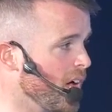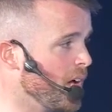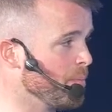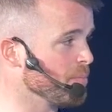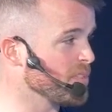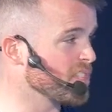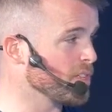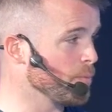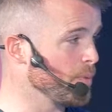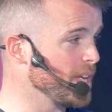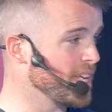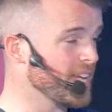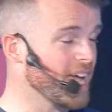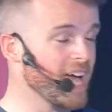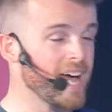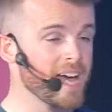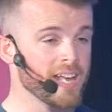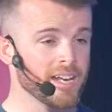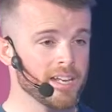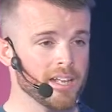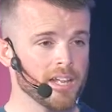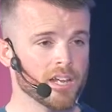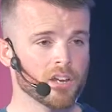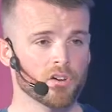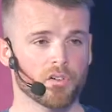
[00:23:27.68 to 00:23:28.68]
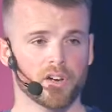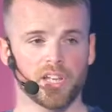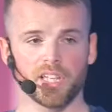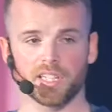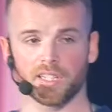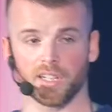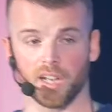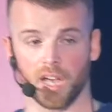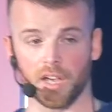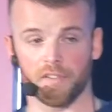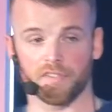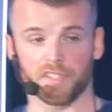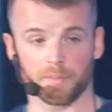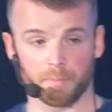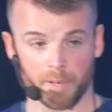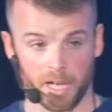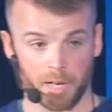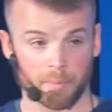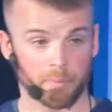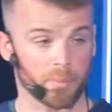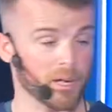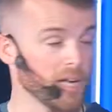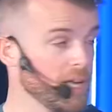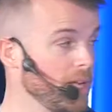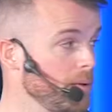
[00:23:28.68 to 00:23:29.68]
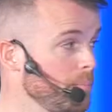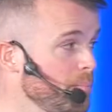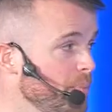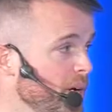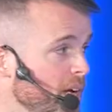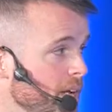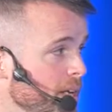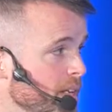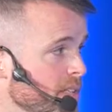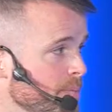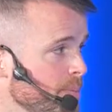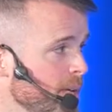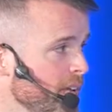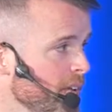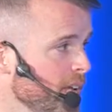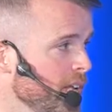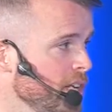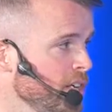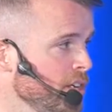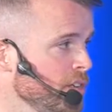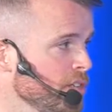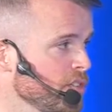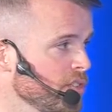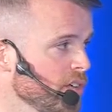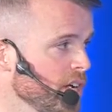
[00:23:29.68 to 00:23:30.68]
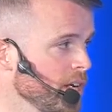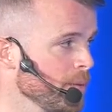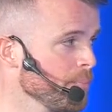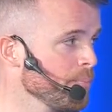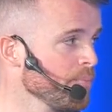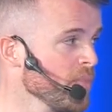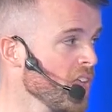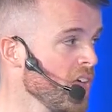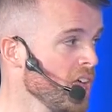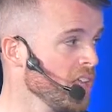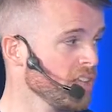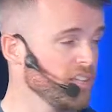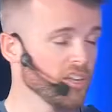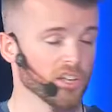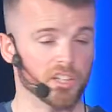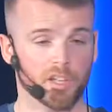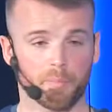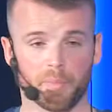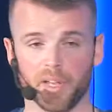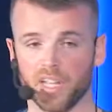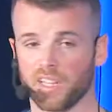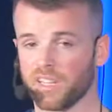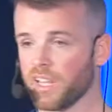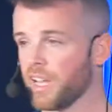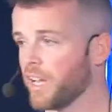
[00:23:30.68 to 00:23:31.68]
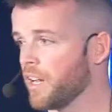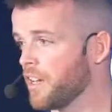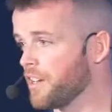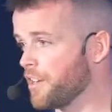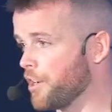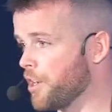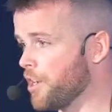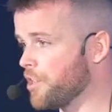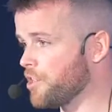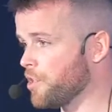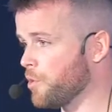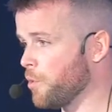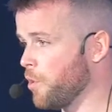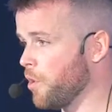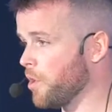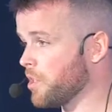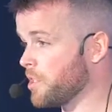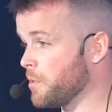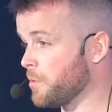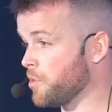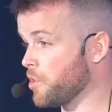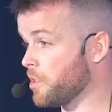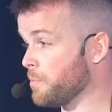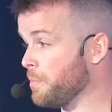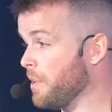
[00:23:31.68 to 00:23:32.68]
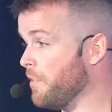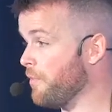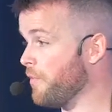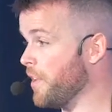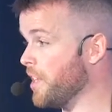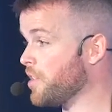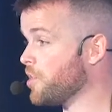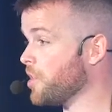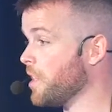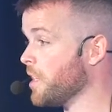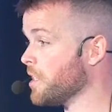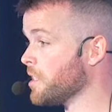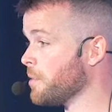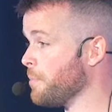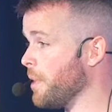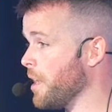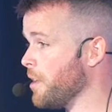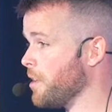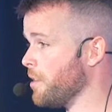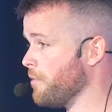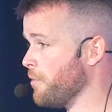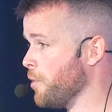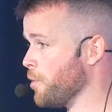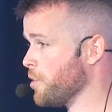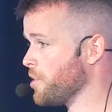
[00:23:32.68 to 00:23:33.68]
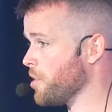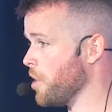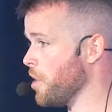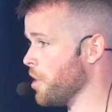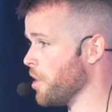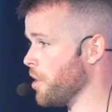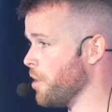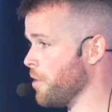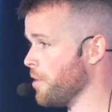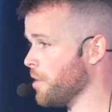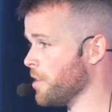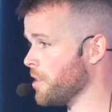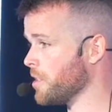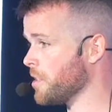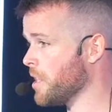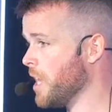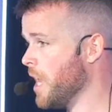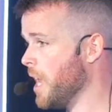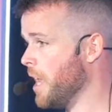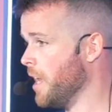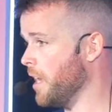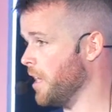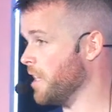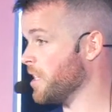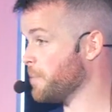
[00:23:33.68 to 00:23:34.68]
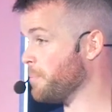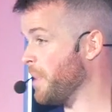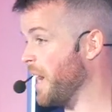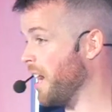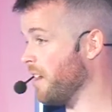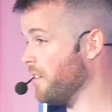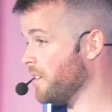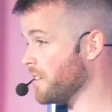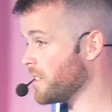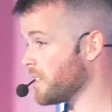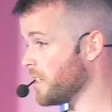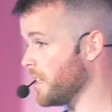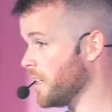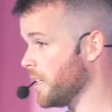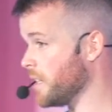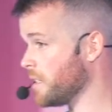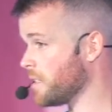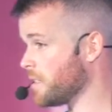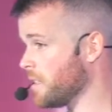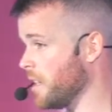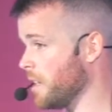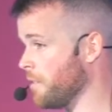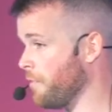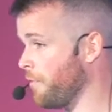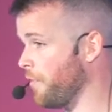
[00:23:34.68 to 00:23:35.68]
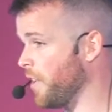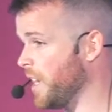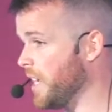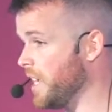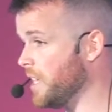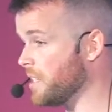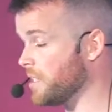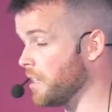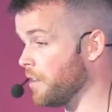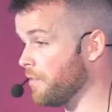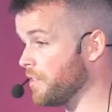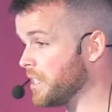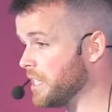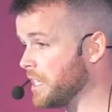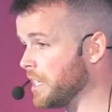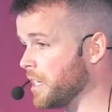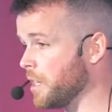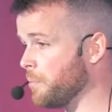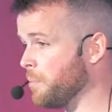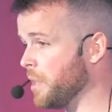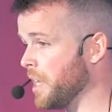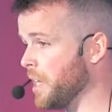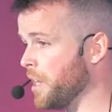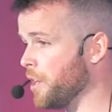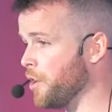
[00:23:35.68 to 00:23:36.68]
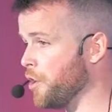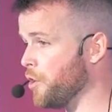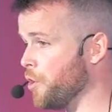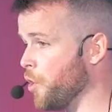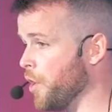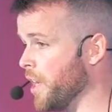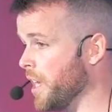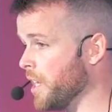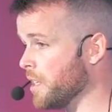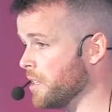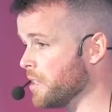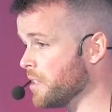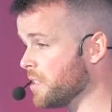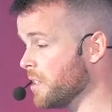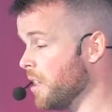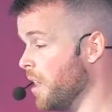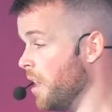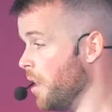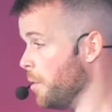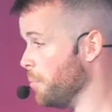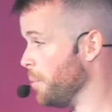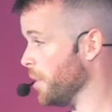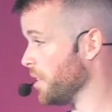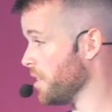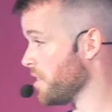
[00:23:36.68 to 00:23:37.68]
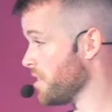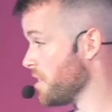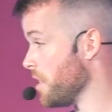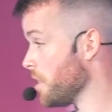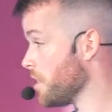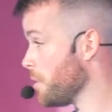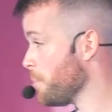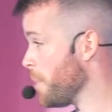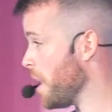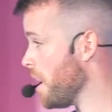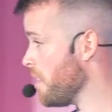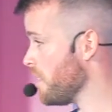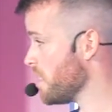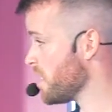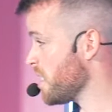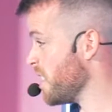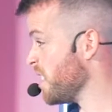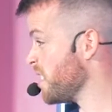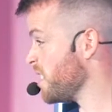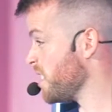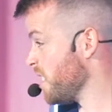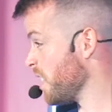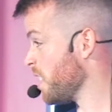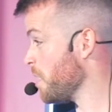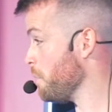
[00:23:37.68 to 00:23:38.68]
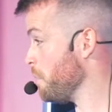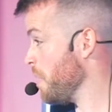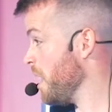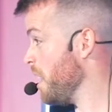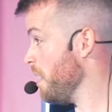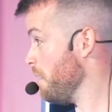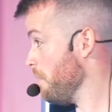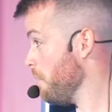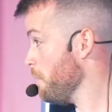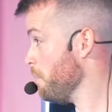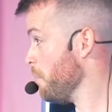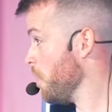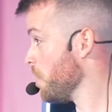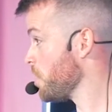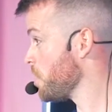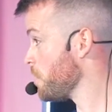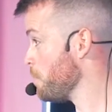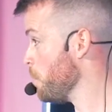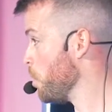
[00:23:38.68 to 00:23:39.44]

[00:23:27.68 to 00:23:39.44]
So we can increase lifespan by spaying and neutering. The other big thing I'd urge you all to just be vigilant about if you're dog owners is parasites. And fleas obviously can be an annoyance, but there's other parasites that can be much